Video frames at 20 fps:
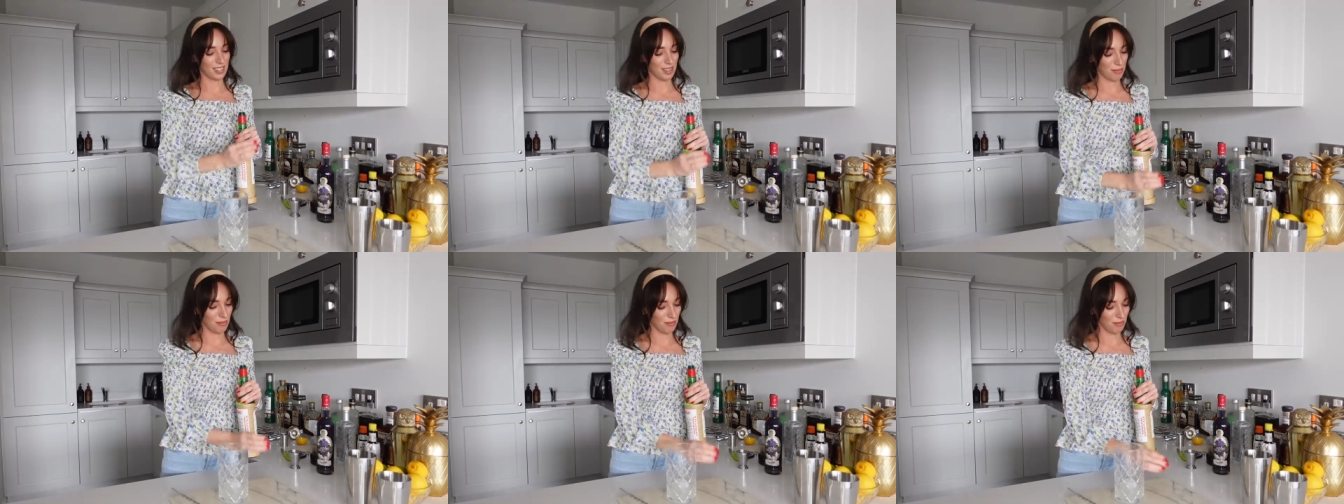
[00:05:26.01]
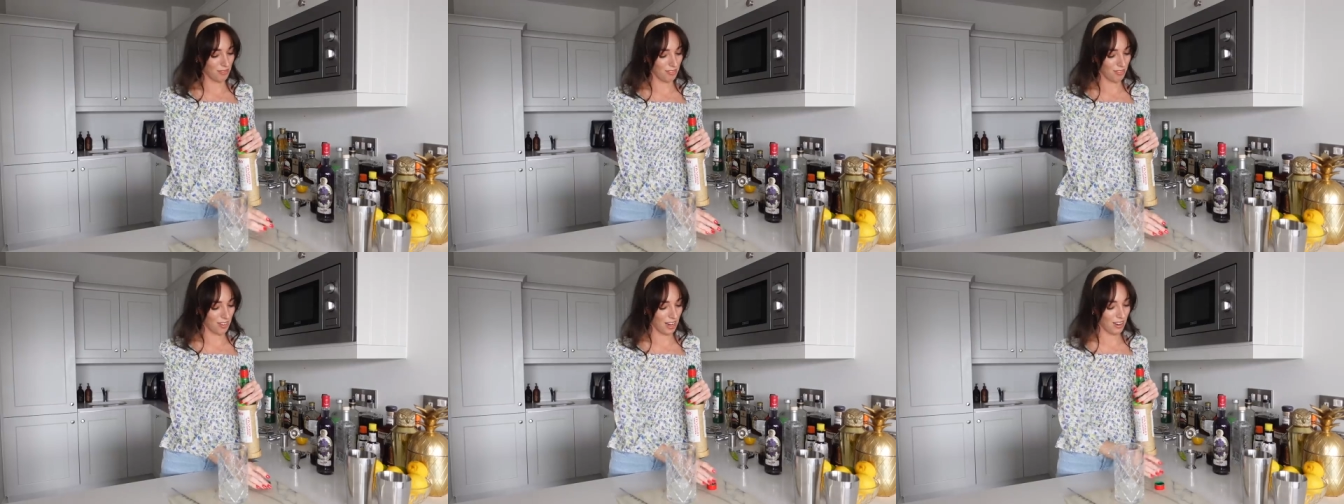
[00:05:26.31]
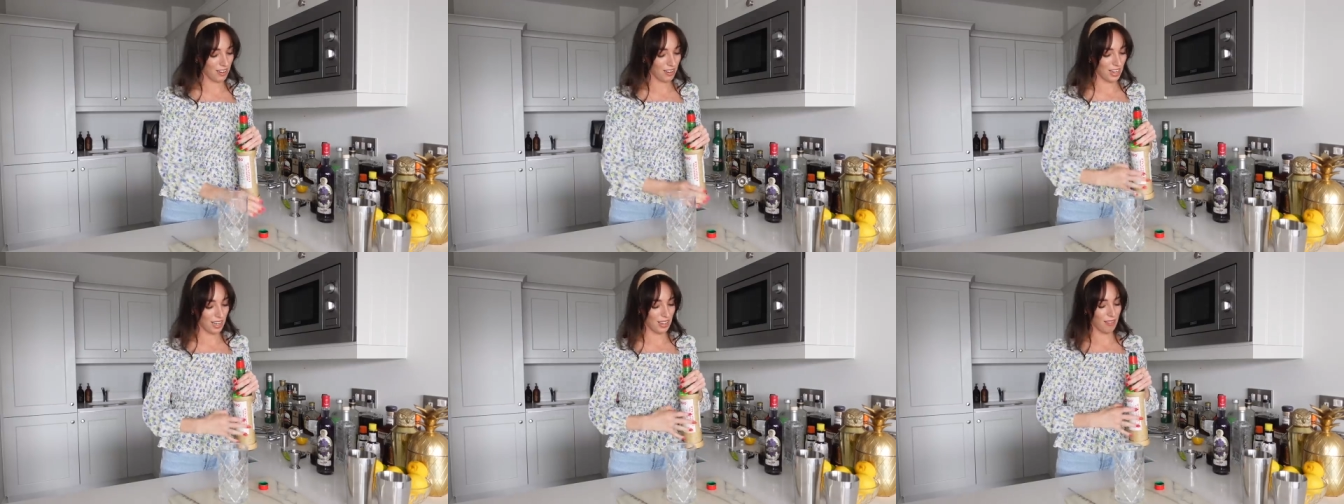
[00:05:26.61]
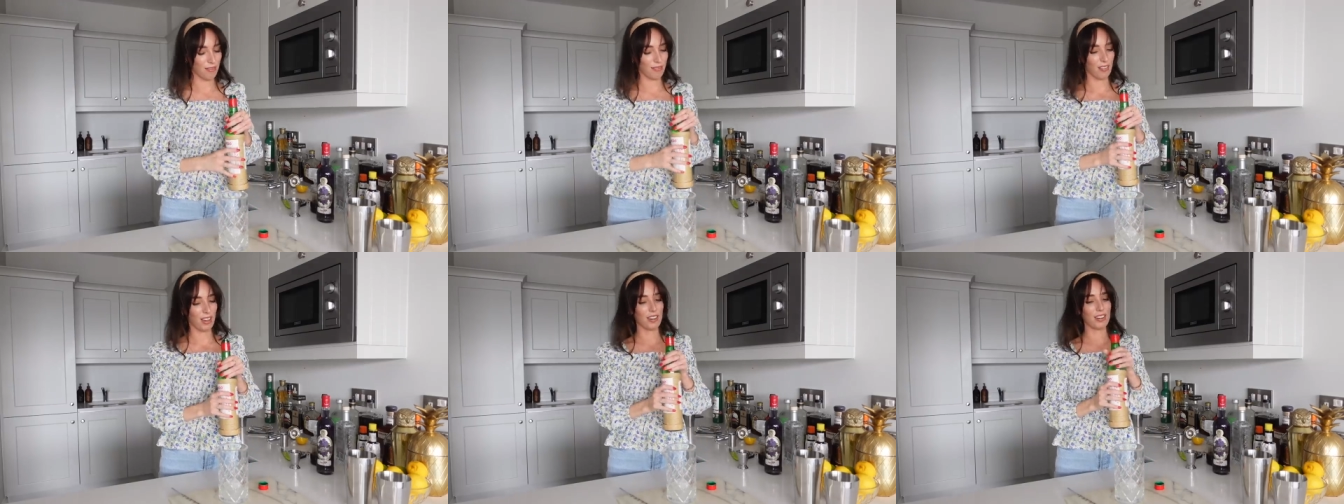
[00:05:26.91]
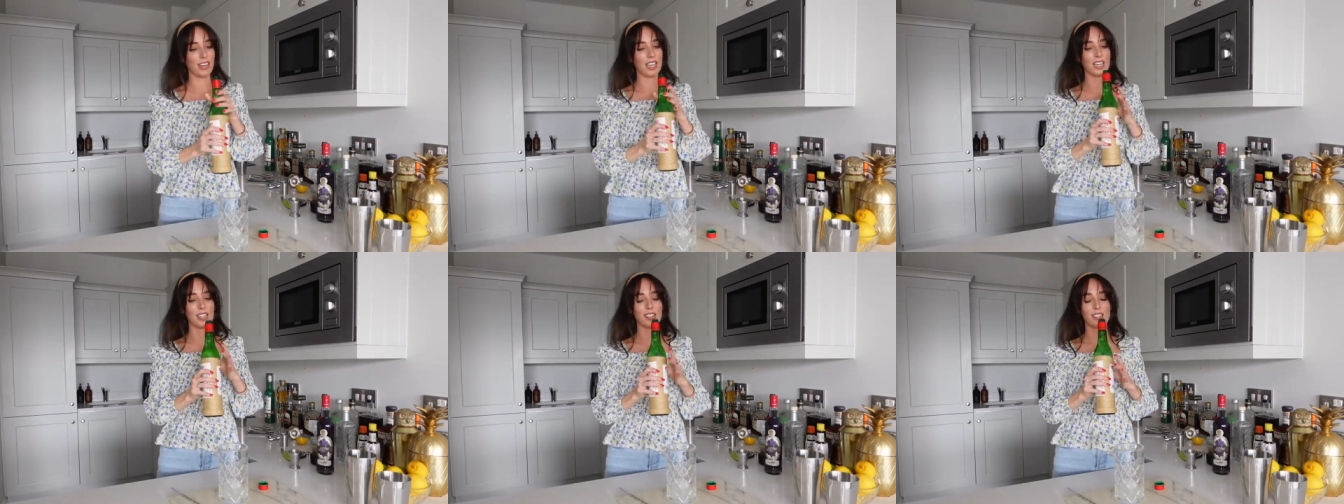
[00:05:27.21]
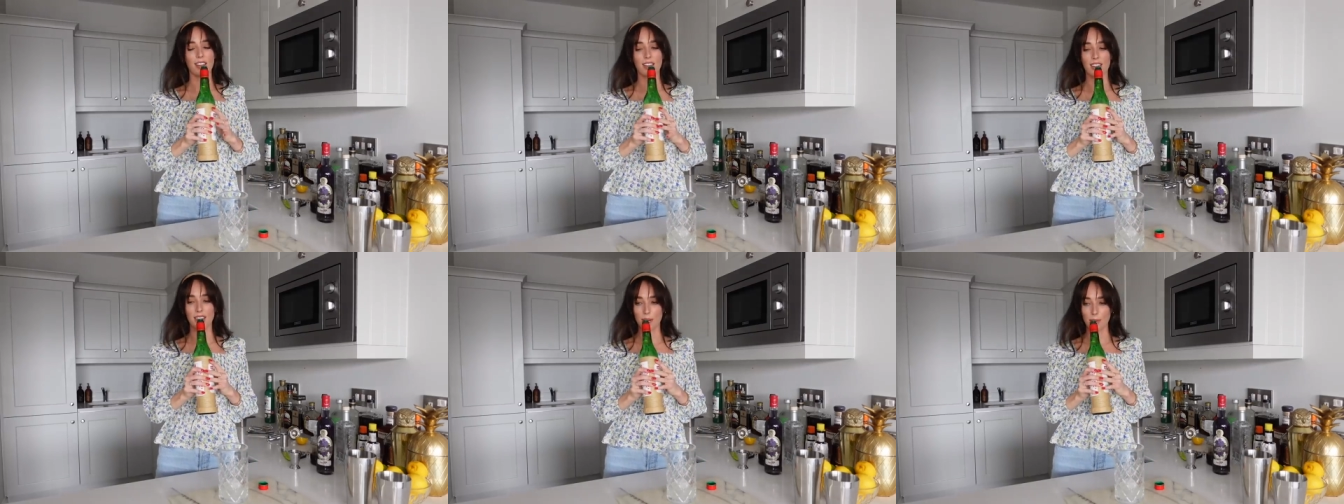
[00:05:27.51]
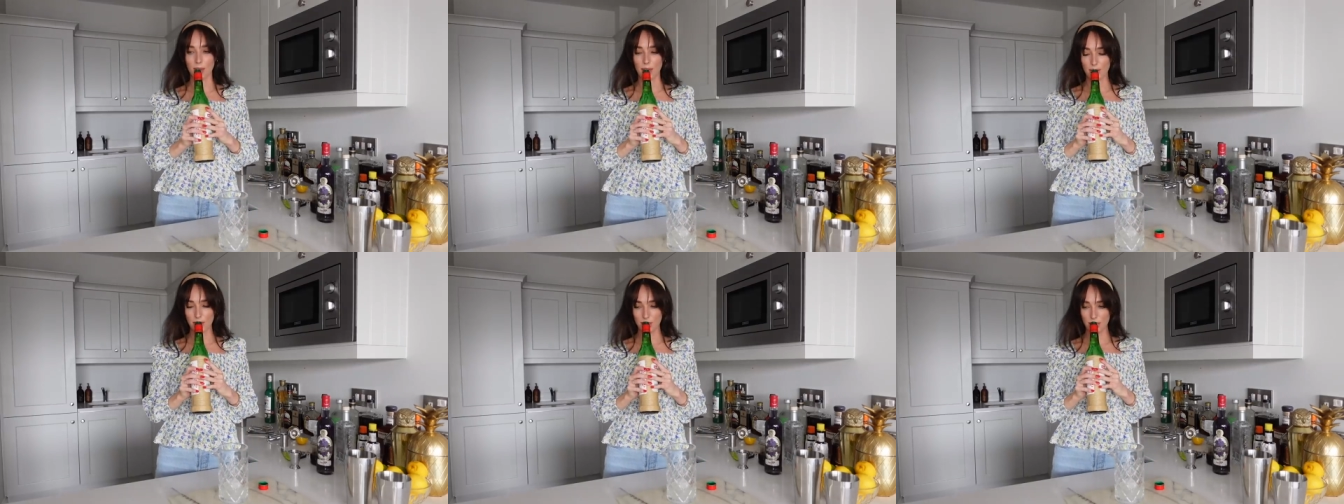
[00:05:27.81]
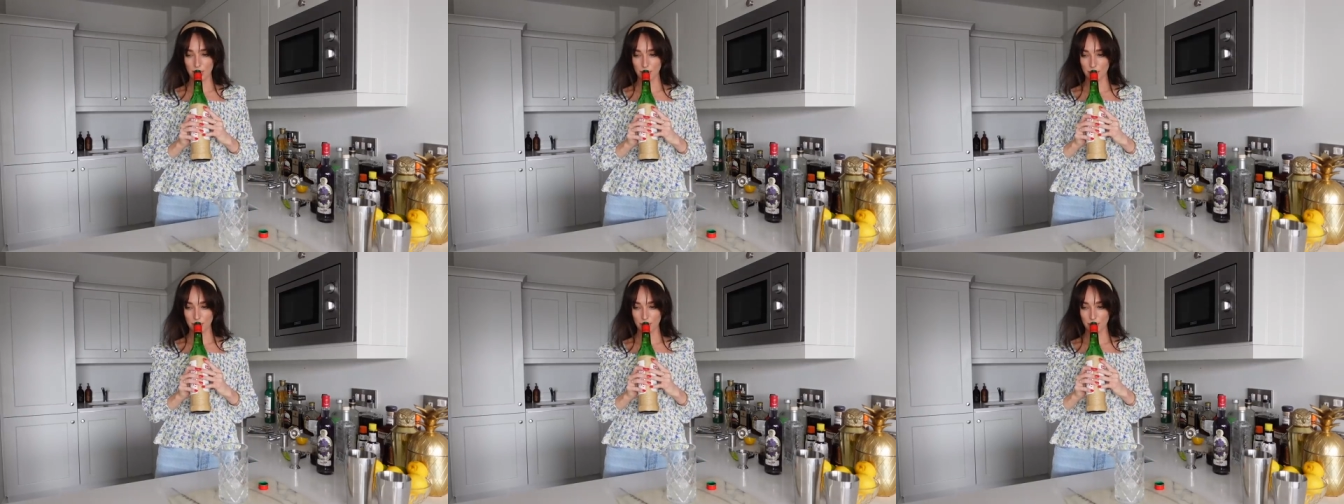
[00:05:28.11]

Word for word: I'm very, very excited about.